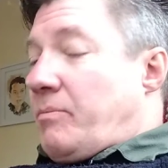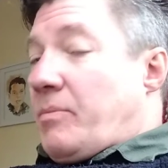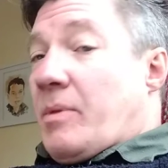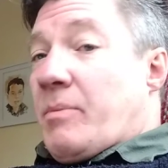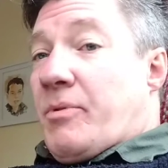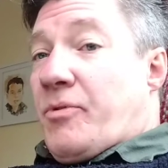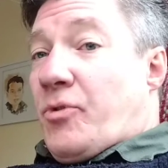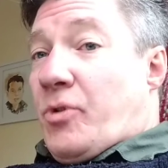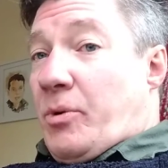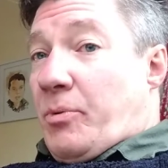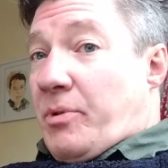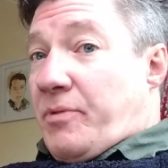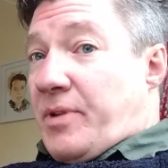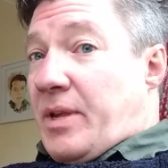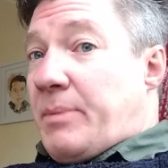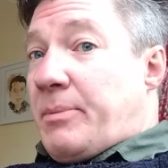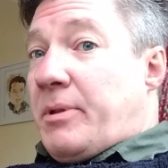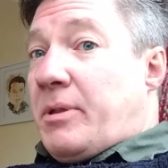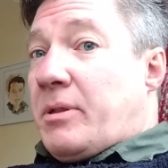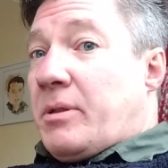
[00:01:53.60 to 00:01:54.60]
Before he was
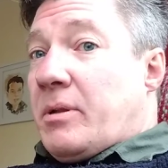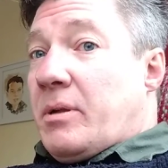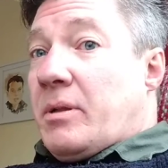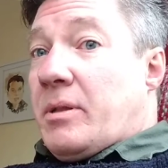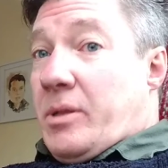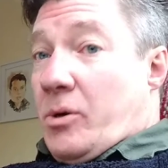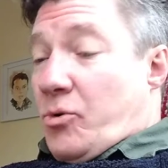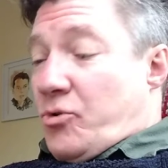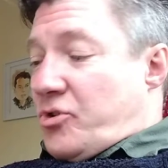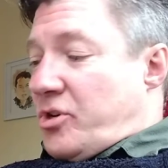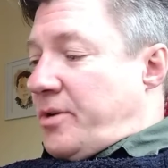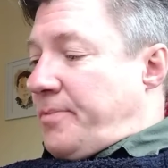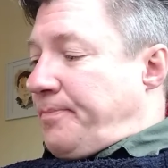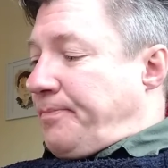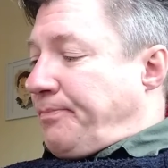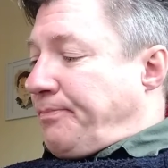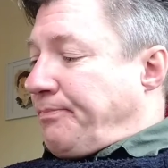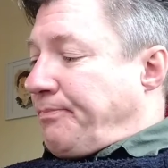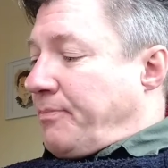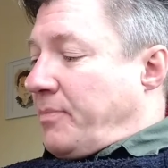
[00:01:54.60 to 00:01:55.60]
famous, soldier,
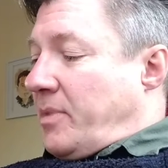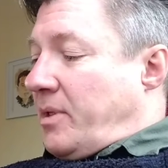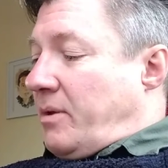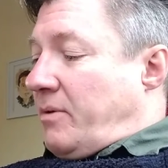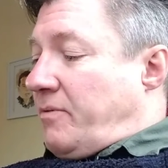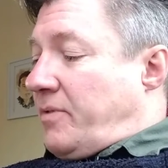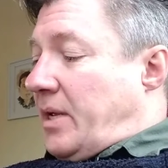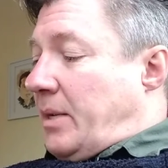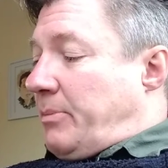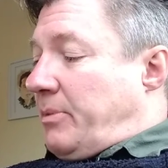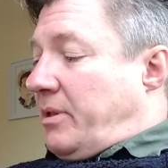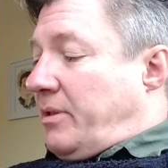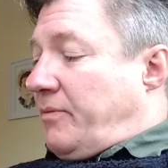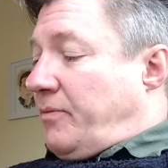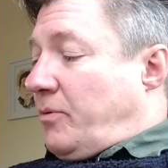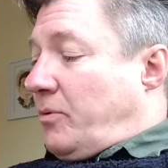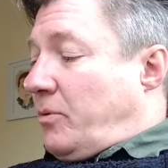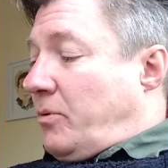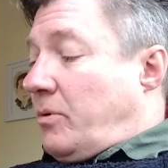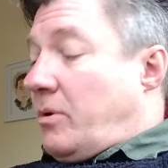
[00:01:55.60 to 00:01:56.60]
famous
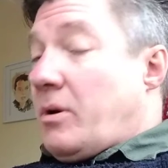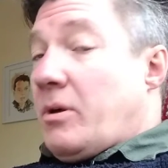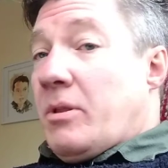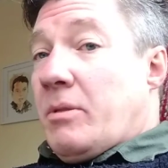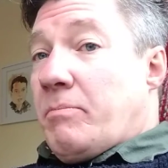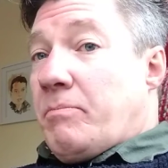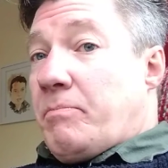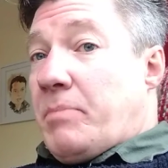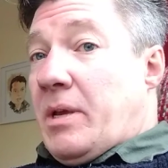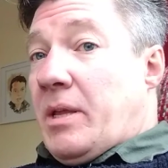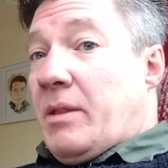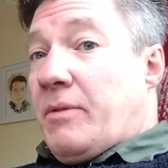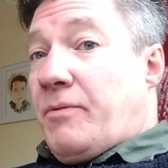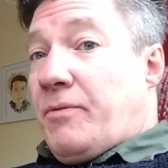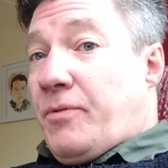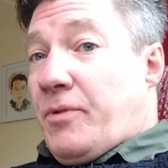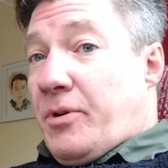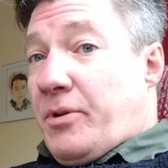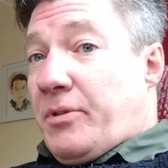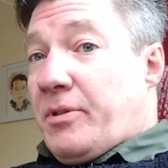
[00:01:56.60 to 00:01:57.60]
for being the
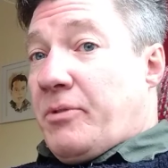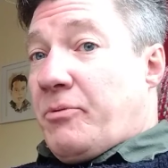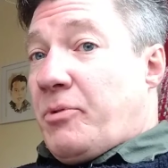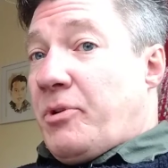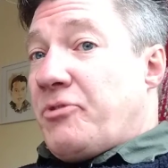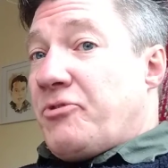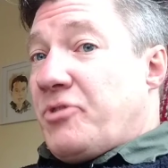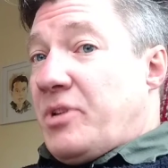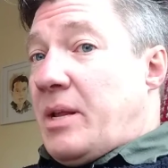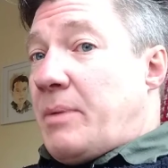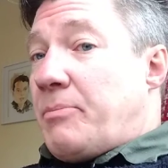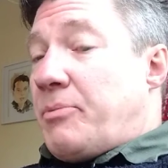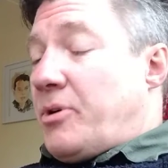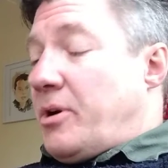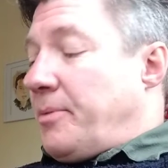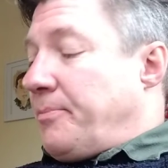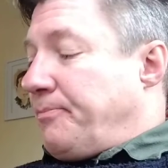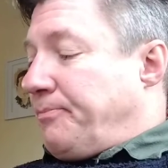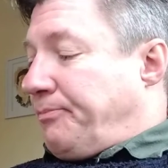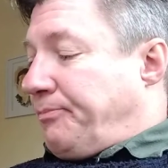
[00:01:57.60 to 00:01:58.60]
first Christian
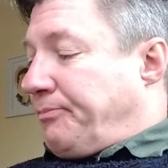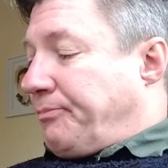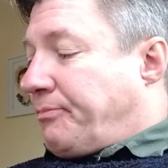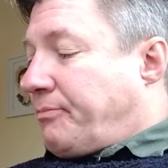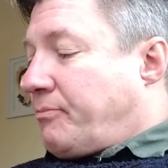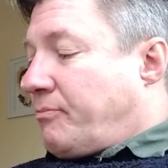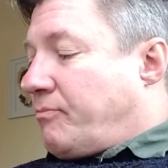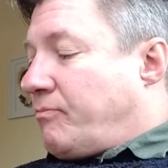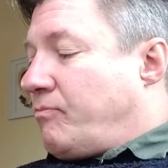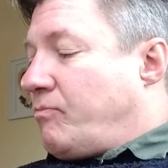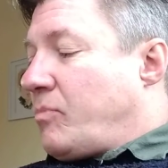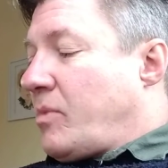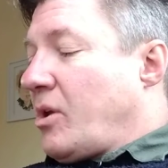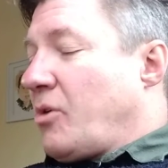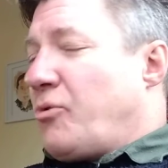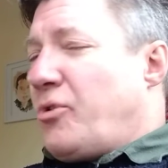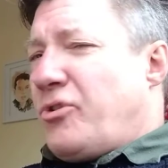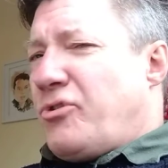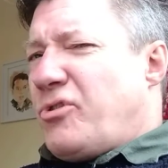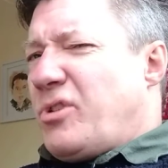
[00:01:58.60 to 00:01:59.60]
emperor.
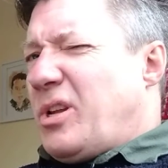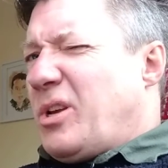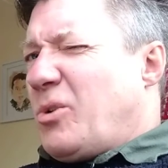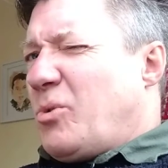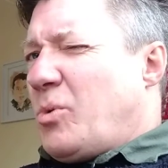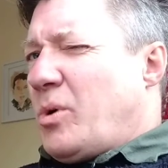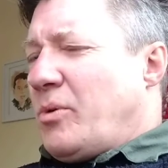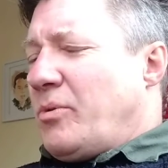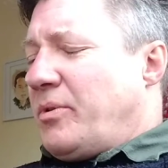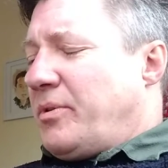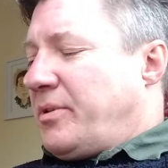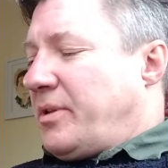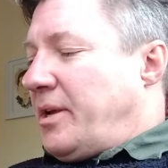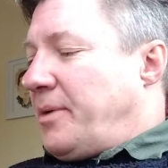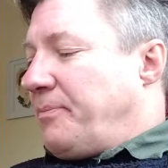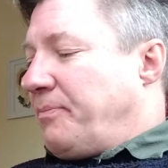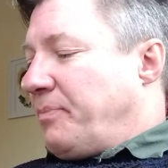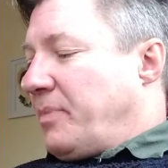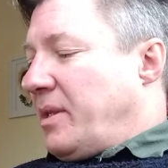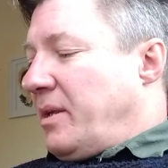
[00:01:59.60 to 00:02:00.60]
Christian in quotes there.
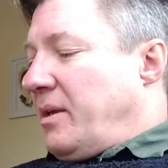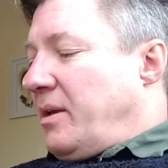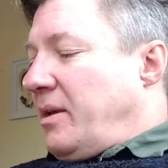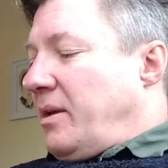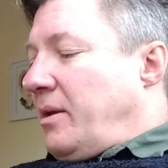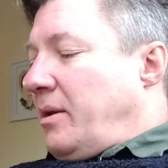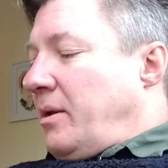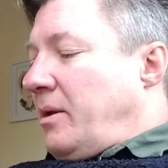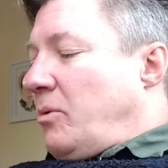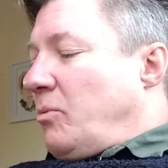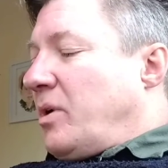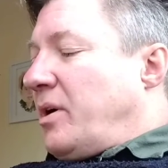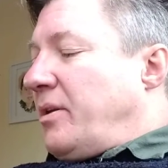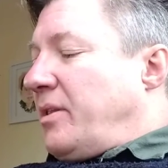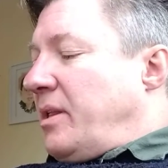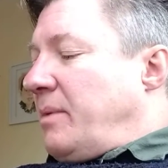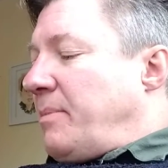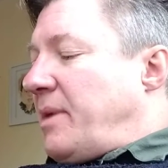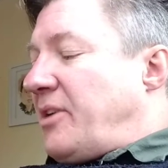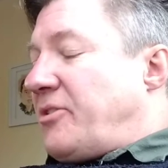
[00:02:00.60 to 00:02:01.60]
Why does
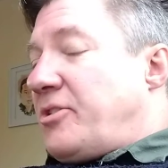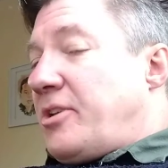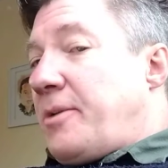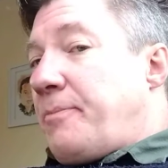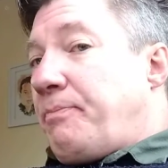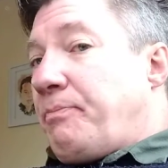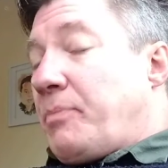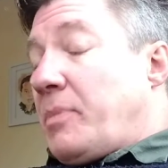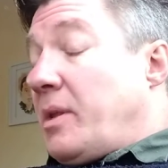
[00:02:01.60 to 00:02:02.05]
he matter?